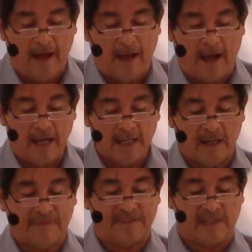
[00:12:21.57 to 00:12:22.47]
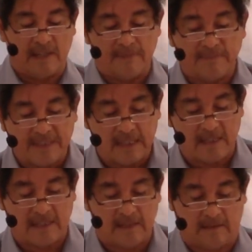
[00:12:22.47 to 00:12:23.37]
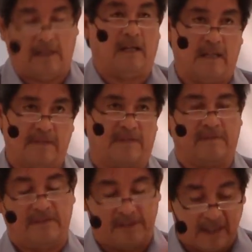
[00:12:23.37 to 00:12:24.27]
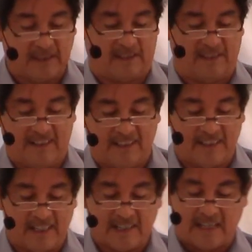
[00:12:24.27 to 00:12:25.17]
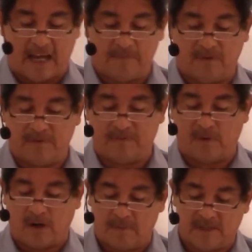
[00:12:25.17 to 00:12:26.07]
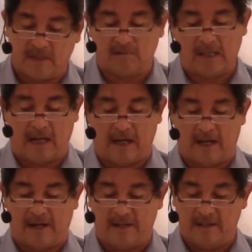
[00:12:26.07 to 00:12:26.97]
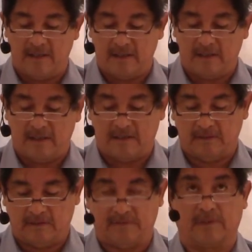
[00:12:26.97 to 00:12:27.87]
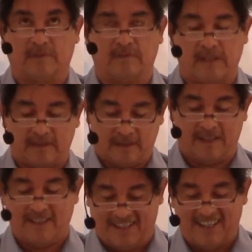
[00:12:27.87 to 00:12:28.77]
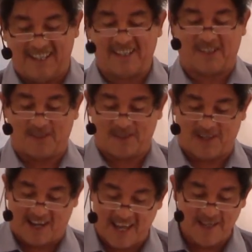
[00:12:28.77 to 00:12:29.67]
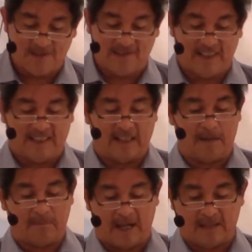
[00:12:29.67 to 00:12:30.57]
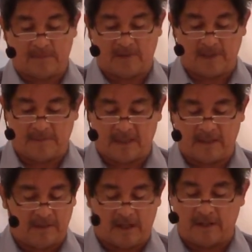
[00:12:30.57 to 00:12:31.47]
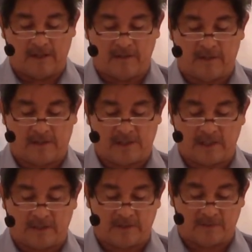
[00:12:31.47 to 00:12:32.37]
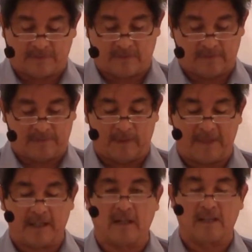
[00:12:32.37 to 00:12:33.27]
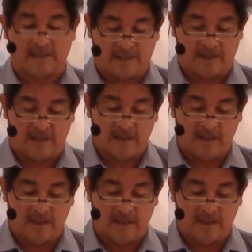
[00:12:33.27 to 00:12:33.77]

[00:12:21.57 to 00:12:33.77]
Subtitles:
I have seen directly this type of programs in Guadalajara, fortunately, in Rio de Janeiro, in La Paz, Bolivia, and other cities of America Latina,